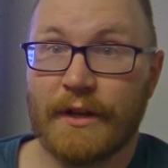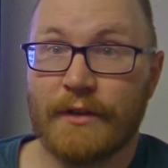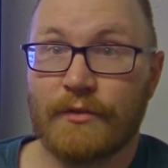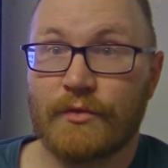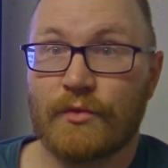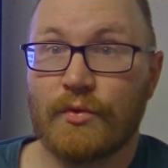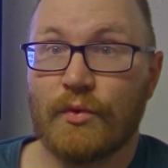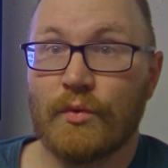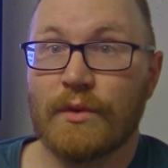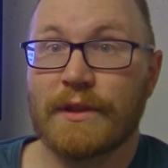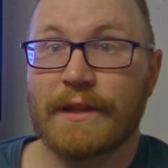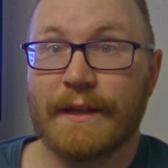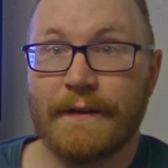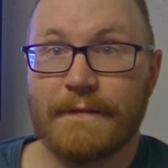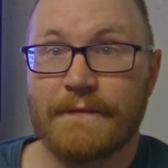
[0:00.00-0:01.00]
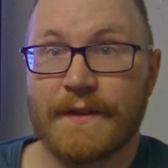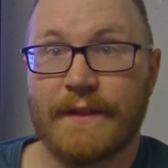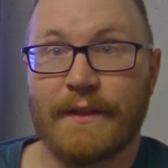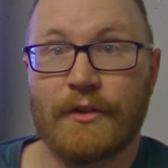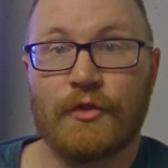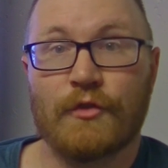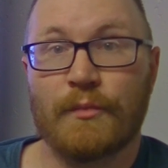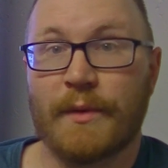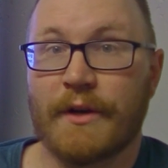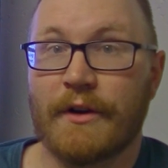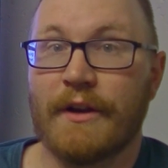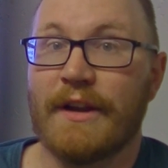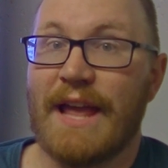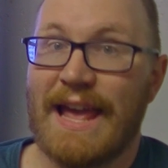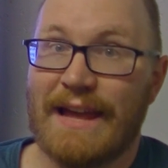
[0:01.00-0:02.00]
is to live in the
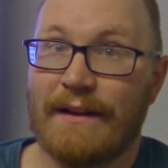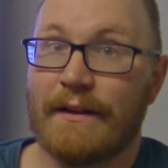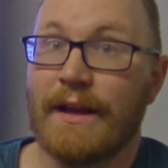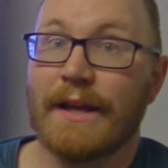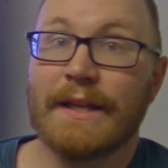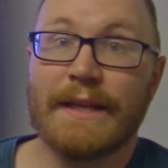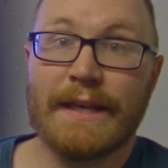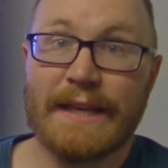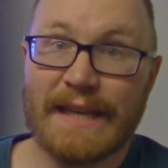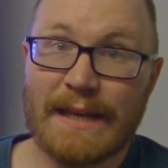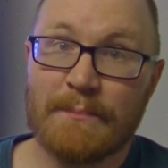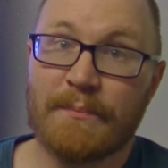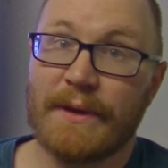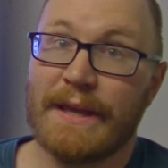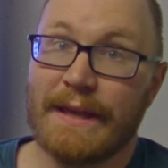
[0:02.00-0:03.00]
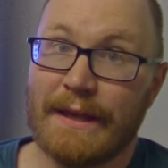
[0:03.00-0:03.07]
Spirit and keep